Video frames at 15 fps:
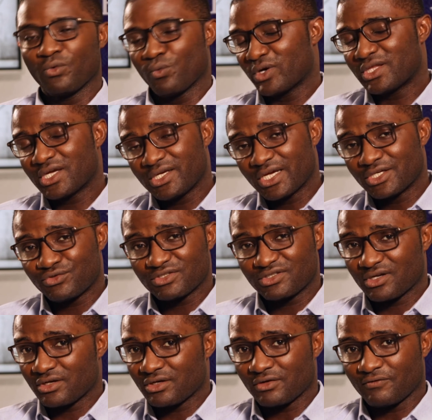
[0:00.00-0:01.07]
whether they're
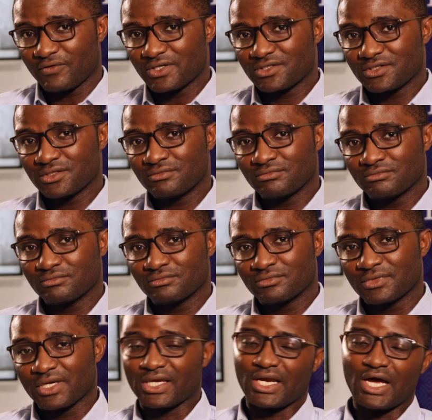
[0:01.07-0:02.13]
interested in investing
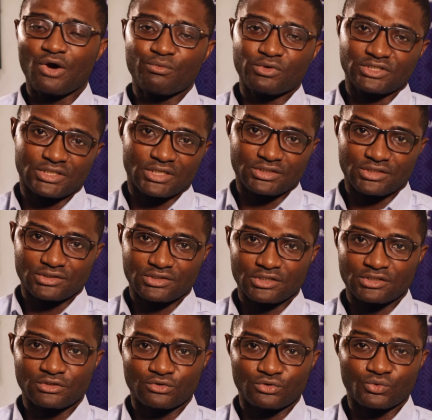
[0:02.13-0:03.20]
and how much they're
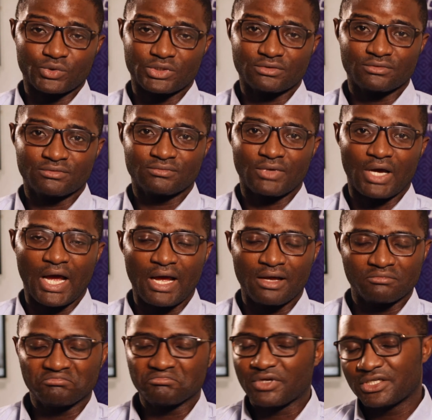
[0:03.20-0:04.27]
interested in doing.
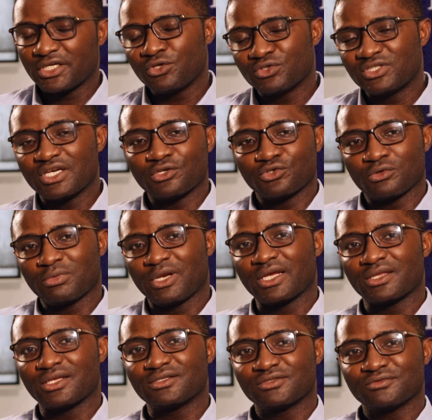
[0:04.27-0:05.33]
And then you take it up
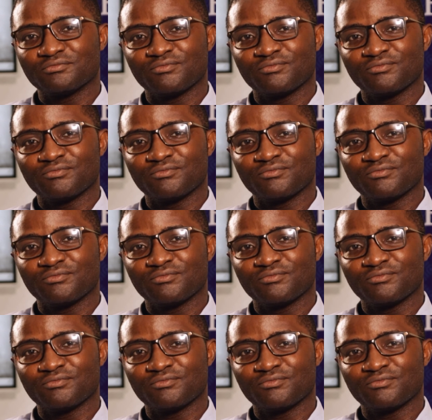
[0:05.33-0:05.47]
like that.